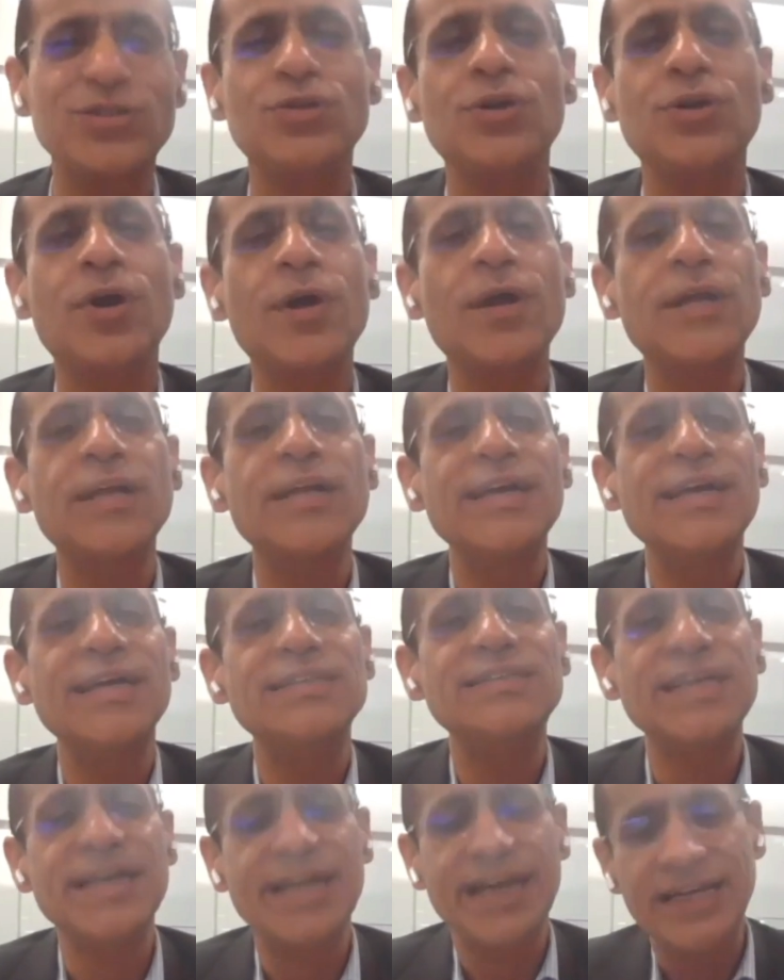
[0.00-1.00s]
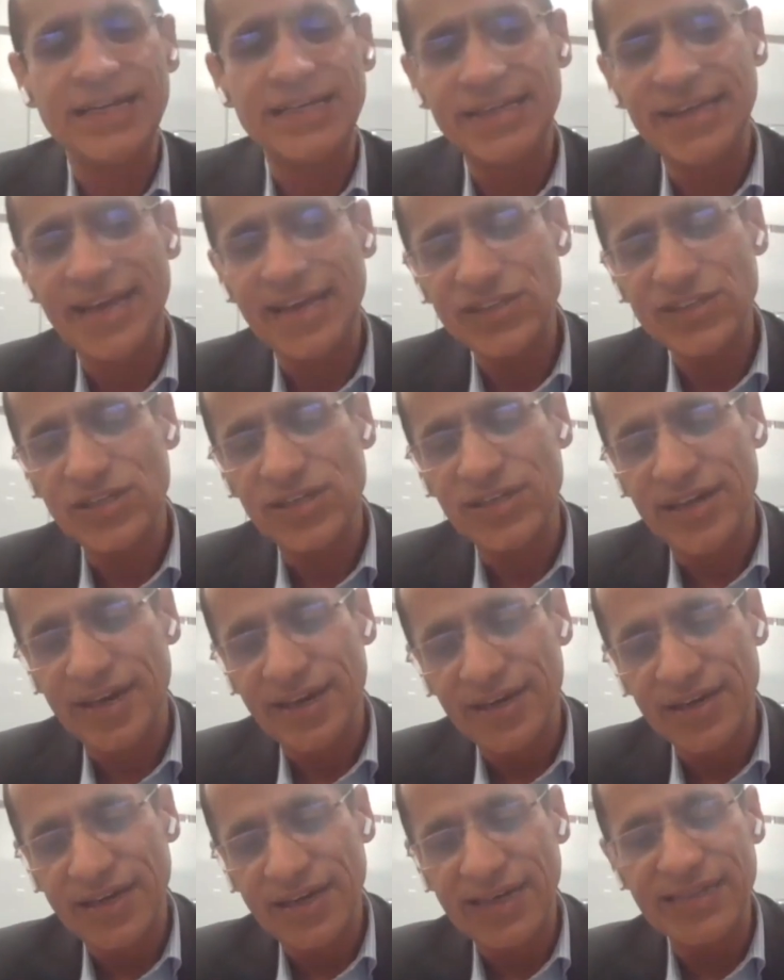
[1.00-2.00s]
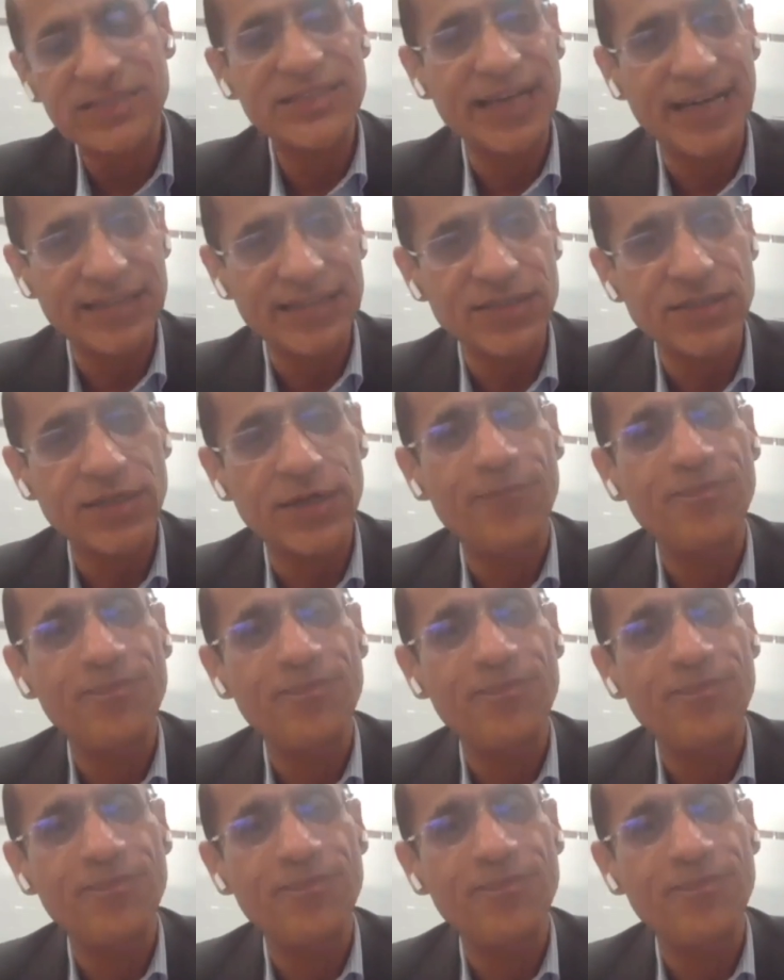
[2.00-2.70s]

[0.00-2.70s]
So it's an internationally recognized test